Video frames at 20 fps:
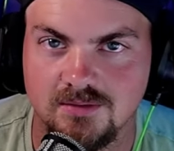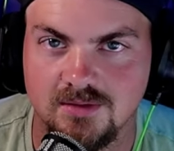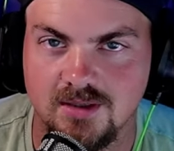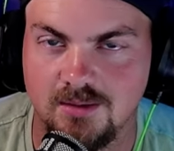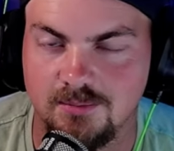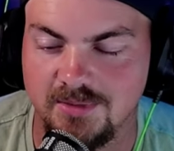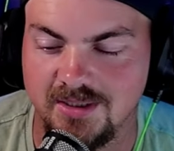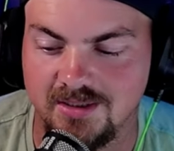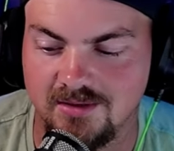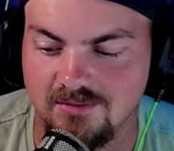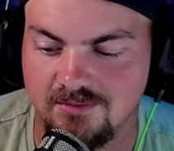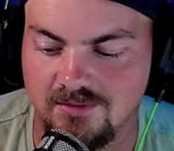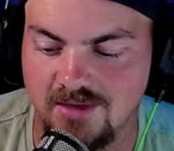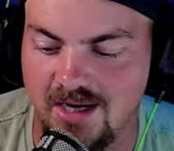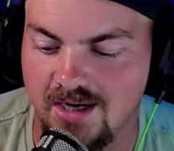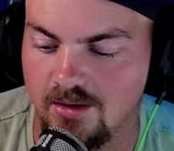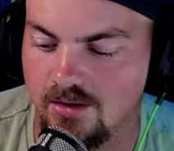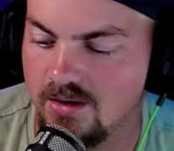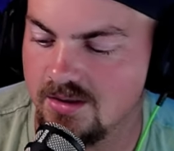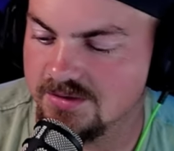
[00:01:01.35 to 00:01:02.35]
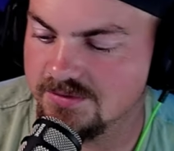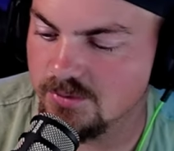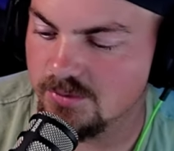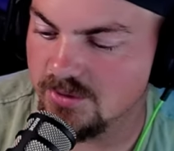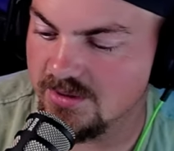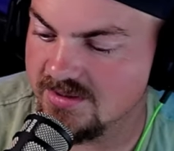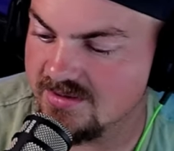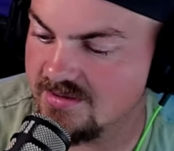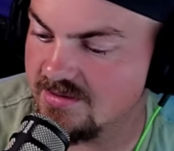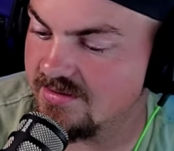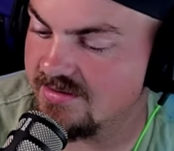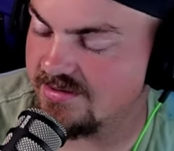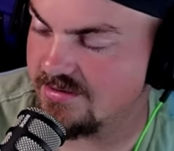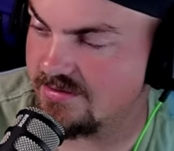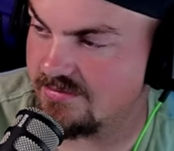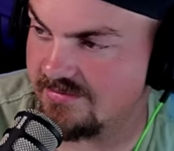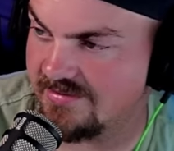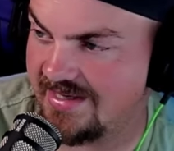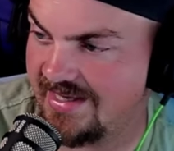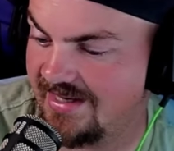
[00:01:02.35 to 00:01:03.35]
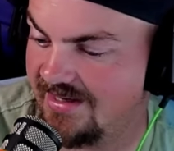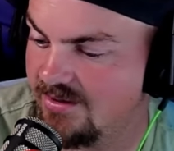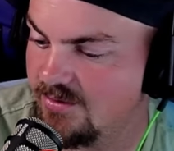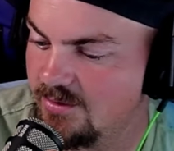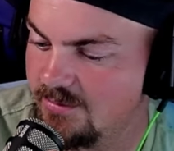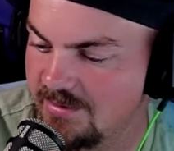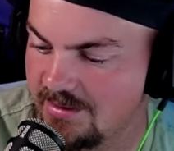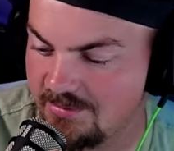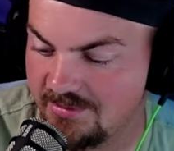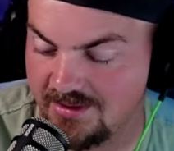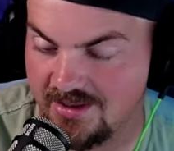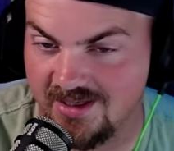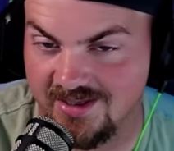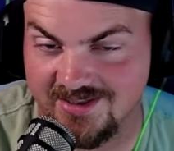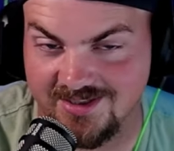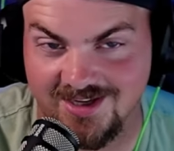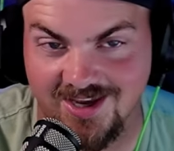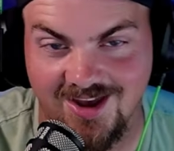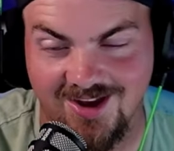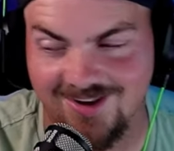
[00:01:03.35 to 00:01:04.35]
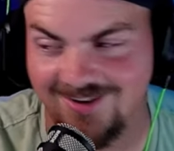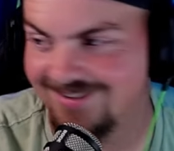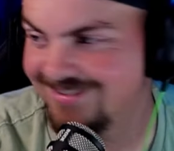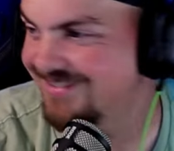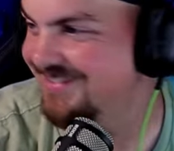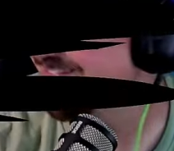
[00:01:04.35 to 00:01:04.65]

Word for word: I'm, like, at a loss for words, so let's get into it, baby. Let's go.